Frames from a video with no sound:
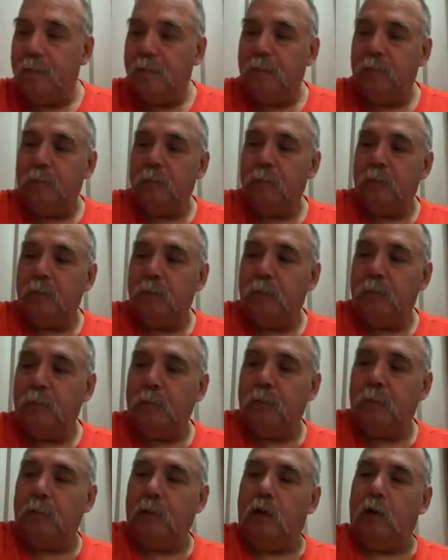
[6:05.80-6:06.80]

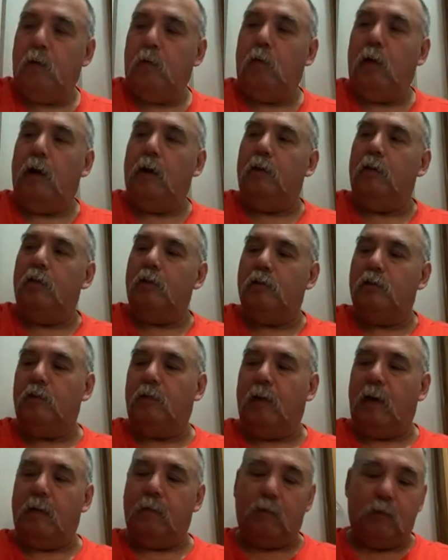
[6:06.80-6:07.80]
around the
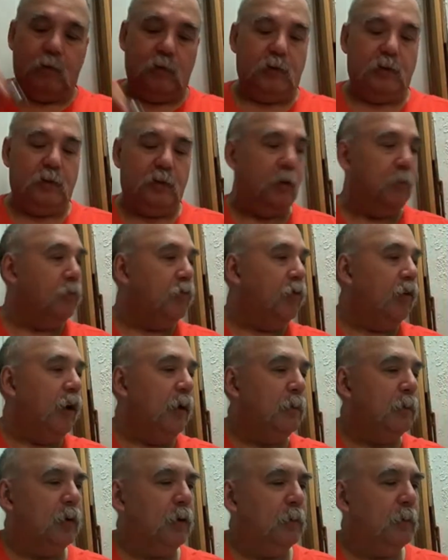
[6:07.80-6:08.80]
survivor's
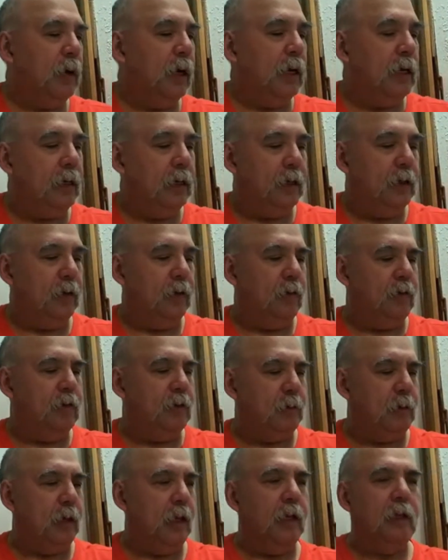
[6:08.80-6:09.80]
parameter make or
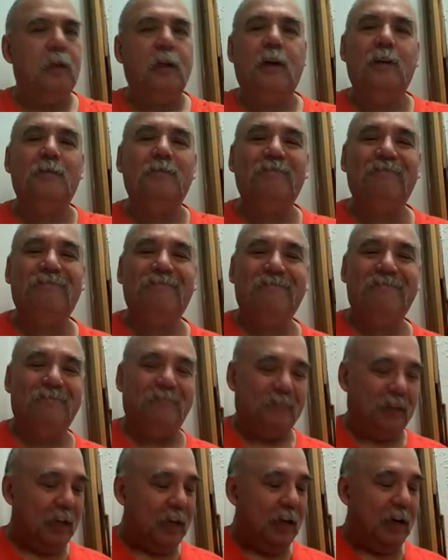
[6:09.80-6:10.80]
something like that.
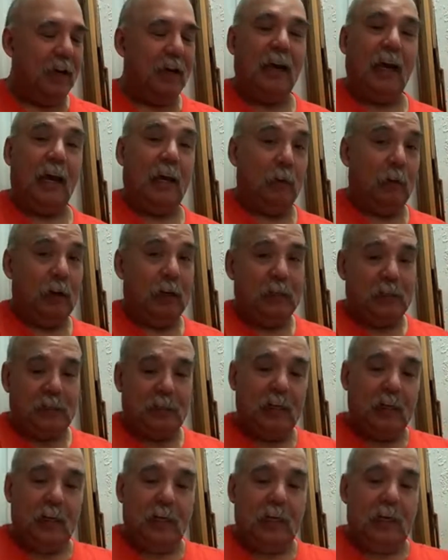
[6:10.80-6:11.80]

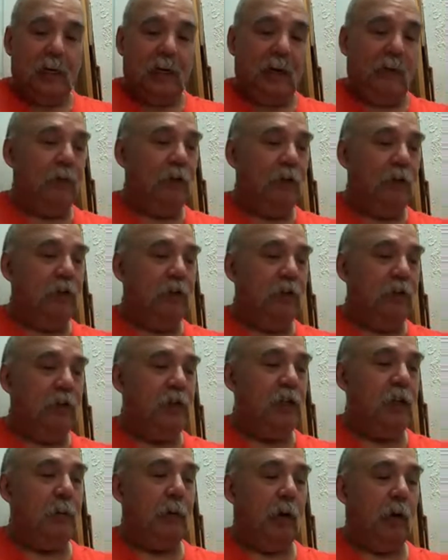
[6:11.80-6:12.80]
Anyways, if you see
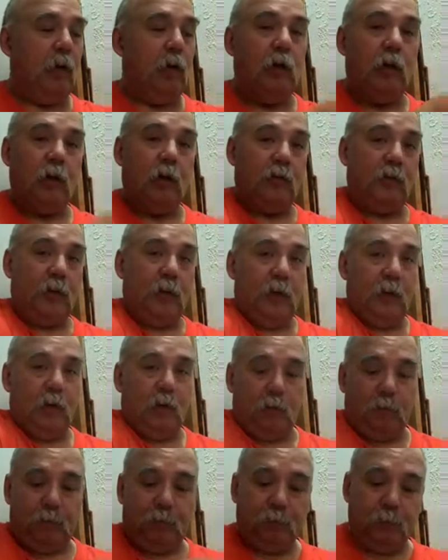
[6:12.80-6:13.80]
my earlier
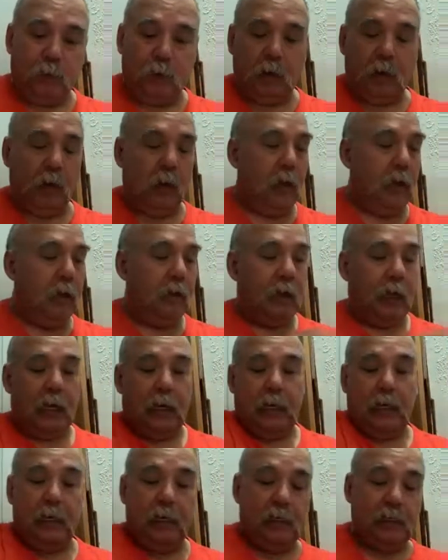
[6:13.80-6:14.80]
video, that
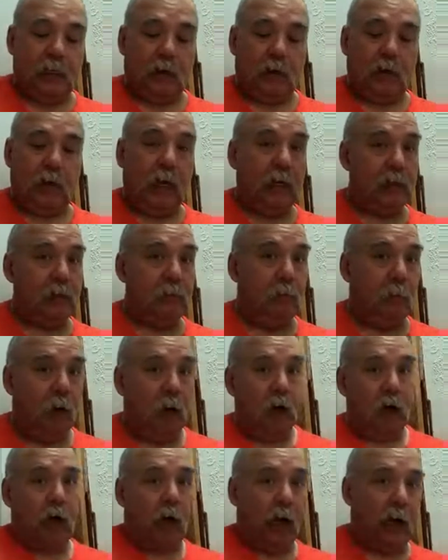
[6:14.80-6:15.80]
is our next
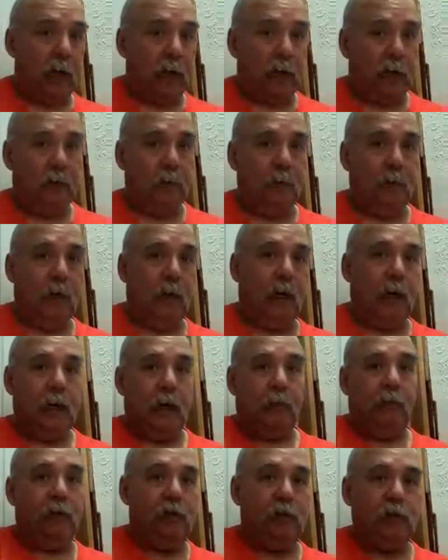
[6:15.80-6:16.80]
mock idea.
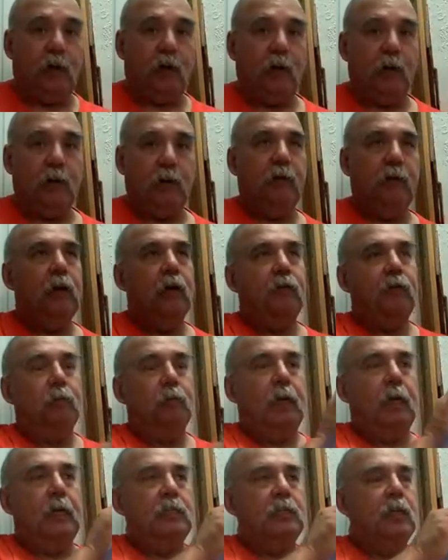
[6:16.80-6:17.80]
And if you saw the
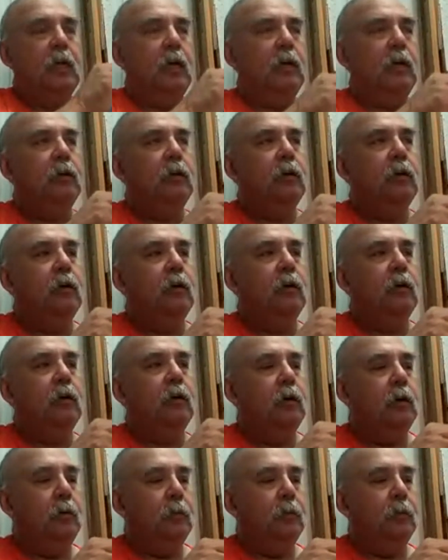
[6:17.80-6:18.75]
video from last night,